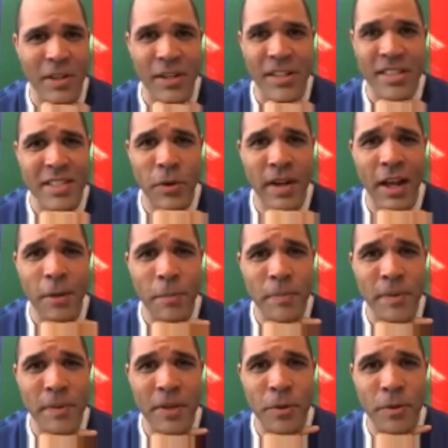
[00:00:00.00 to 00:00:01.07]
Your looks
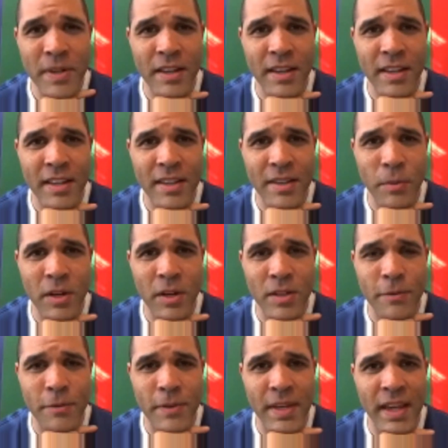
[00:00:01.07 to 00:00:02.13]
don't help you in the
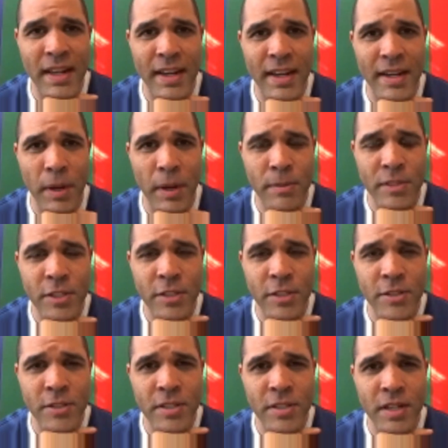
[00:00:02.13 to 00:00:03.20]
in the world of getting
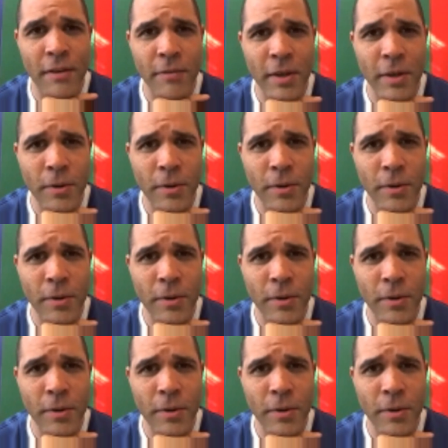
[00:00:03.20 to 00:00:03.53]
publishers to